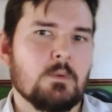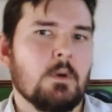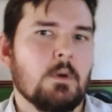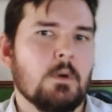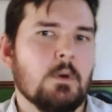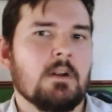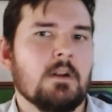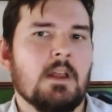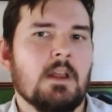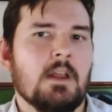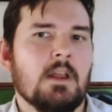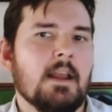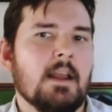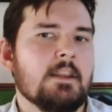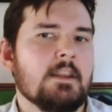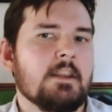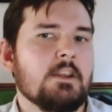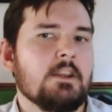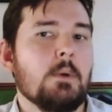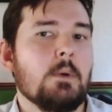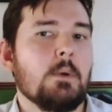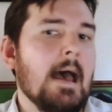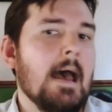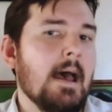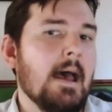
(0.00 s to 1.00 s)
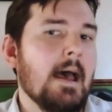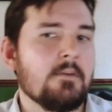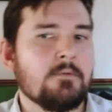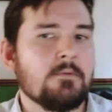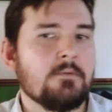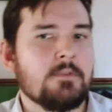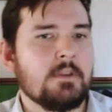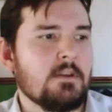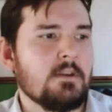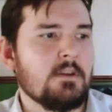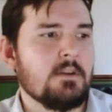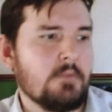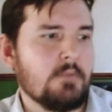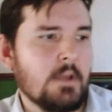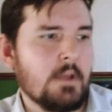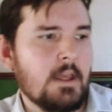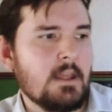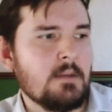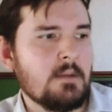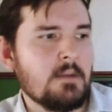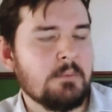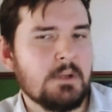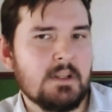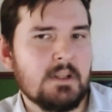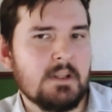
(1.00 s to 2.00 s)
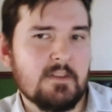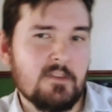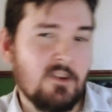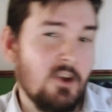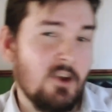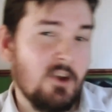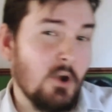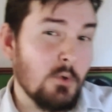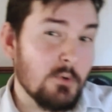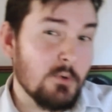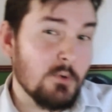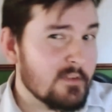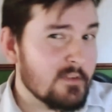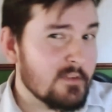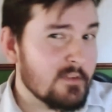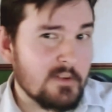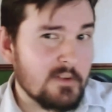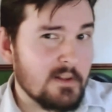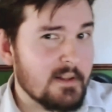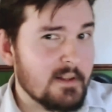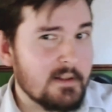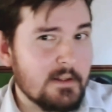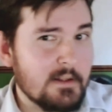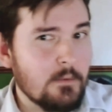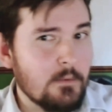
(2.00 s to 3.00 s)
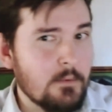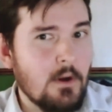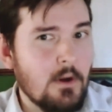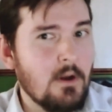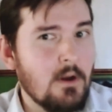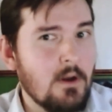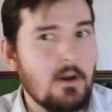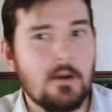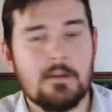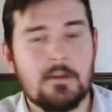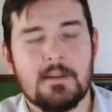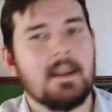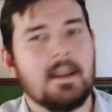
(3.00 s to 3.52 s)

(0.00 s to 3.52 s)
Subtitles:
where like you have the event, but it's coded slightly wrong.